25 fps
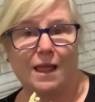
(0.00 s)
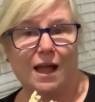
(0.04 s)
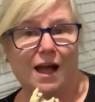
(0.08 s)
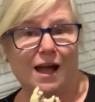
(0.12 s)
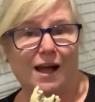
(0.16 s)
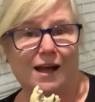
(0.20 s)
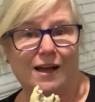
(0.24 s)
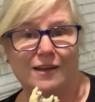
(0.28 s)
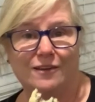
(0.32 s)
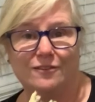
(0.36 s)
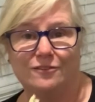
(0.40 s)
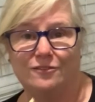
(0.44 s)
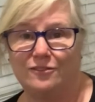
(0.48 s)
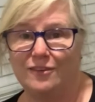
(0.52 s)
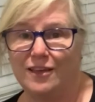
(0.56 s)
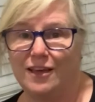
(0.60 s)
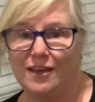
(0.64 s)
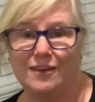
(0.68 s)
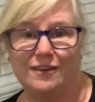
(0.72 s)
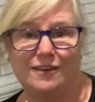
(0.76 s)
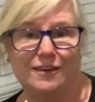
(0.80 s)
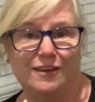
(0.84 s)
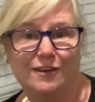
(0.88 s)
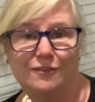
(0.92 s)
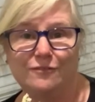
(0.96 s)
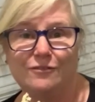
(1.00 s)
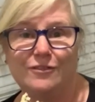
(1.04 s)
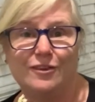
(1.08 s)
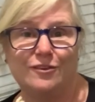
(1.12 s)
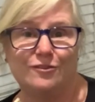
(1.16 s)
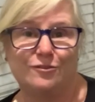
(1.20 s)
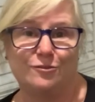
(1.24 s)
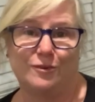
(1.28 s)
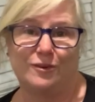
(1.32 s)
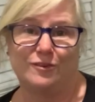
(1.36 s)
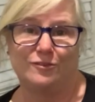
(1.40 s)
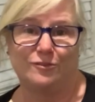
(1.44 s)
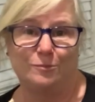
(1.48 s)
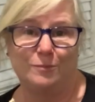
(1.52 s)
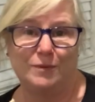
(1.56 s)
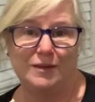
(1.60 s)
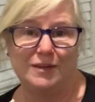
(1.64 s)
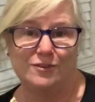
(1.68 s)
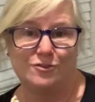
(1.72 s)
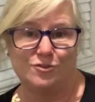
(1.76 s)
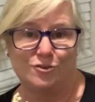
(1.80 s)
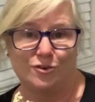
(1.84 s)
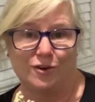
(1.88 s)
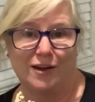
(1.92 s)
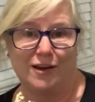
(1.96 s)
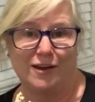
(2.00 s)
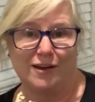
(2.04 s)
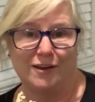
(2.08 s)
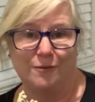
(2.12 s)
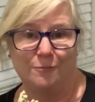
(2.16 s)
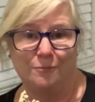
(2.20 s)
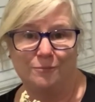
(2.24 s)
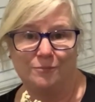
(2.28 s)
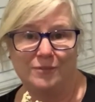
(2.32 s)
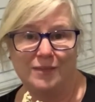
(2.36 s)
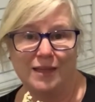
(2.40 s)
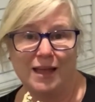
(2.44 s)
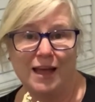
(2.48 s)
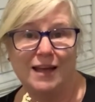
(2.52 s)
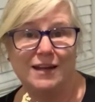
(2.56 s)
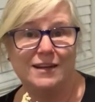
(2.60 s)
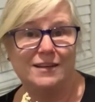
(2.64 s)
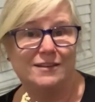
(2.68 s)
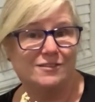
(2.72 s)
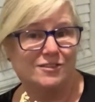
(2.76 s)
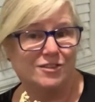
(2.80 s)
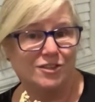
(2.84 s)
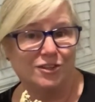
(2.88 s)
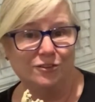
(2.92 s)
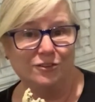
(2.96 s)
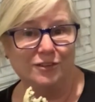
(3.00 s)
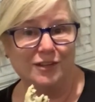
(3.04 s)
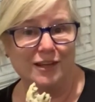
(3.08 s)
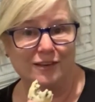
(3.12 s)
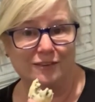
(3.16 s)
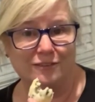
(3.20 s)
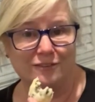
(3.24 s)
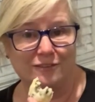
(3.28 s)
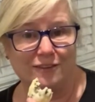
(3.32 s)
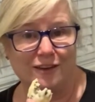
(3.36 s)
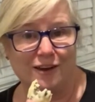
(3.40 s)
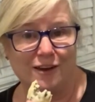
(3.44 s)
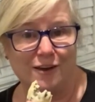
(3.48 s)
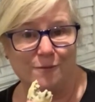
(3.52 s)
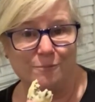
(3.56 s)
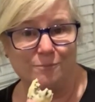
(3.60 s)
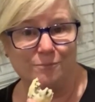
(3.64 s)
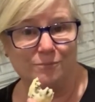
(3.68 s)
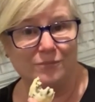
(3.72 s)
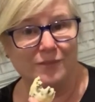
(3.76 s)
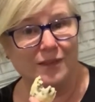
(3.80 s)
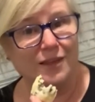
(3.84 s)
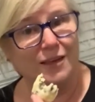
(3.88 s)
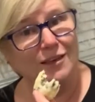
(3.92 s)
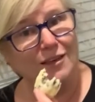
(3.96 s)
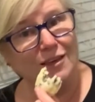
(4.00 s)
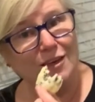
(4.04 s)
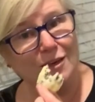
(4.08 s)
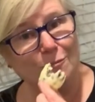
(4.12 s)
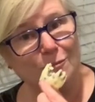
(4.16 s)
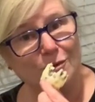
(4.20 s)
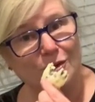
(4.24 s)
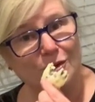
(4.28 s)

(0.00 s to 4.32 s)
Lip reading: I say give this recipe a try. And until next time, keep